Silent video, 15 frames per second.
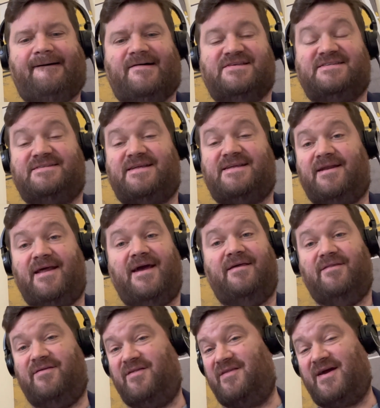
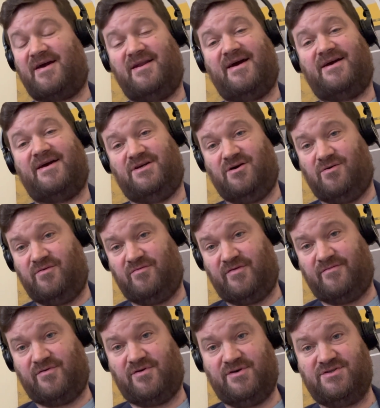stagnate, that they could actually go in
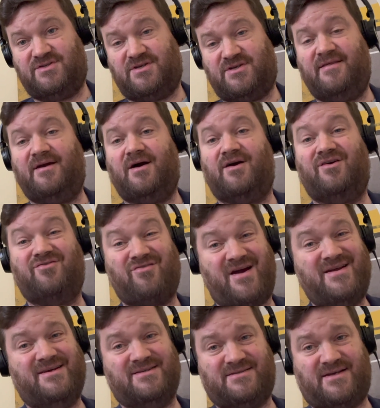reverse. I think a
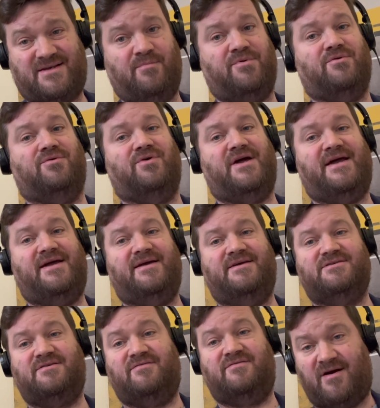great example
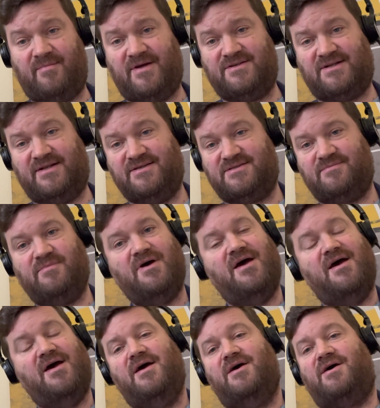is environmentalism.
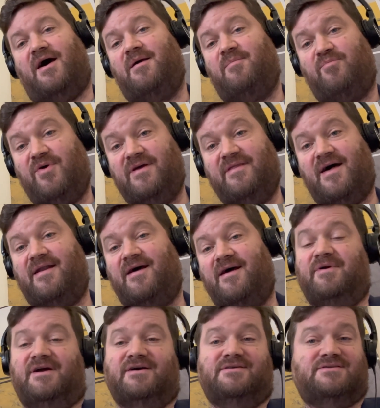I didn't bring that up
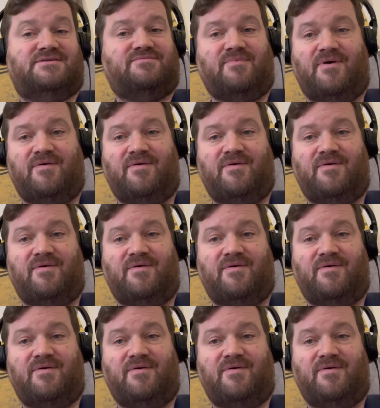because,